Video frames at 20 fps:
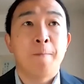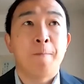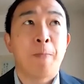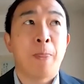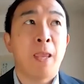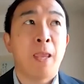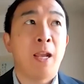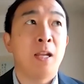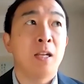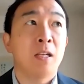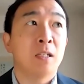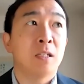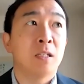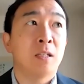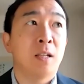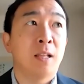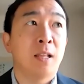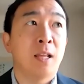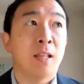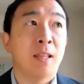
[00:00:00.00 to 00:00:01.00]
And
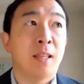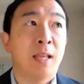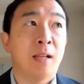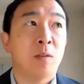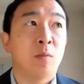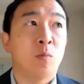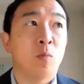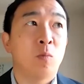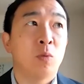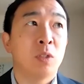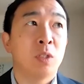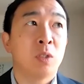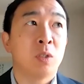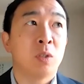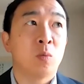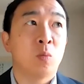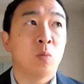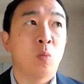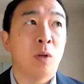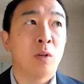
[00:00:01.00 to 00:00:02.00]
that that
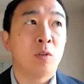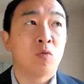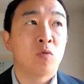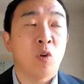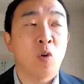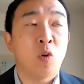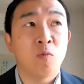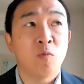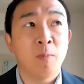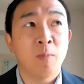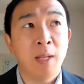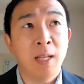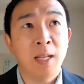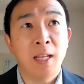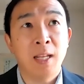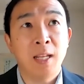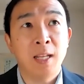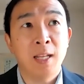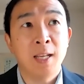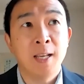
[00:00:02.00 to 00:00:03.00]
was what drove
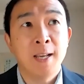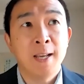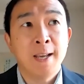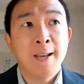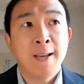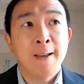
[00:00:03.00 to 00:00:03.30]
me.